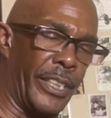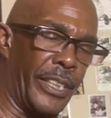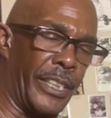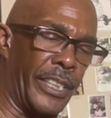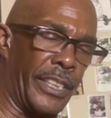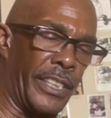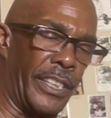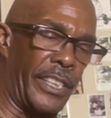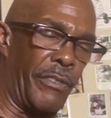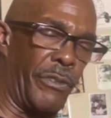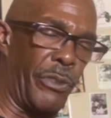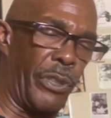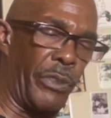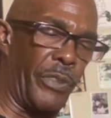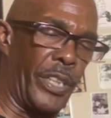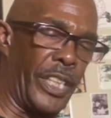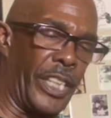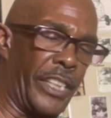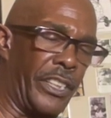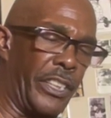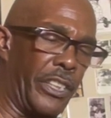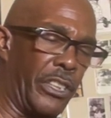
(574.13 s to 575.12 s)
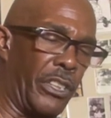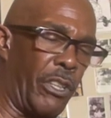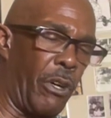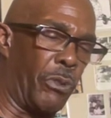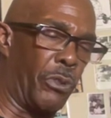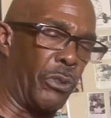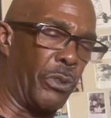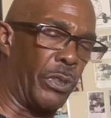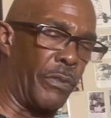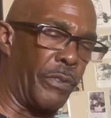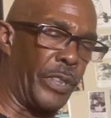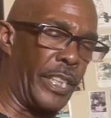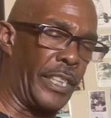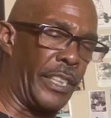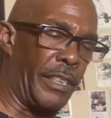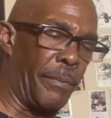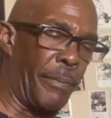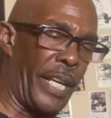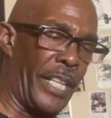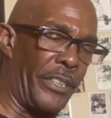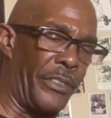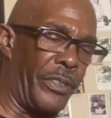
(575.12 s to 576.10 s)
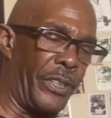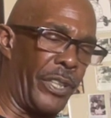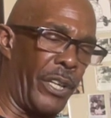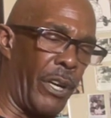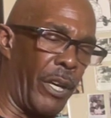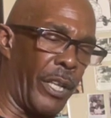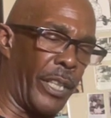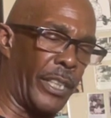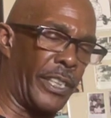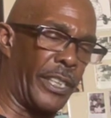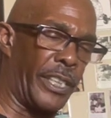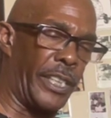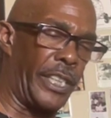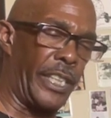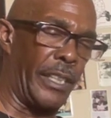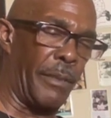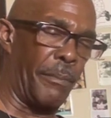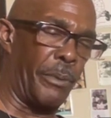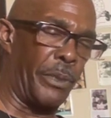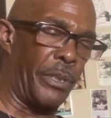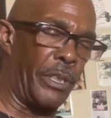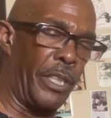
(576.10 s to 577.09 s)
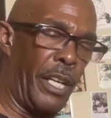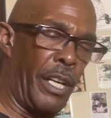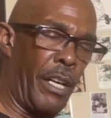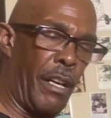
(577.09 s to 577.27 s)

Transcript: the civil and religious culture of these matriarch Sibs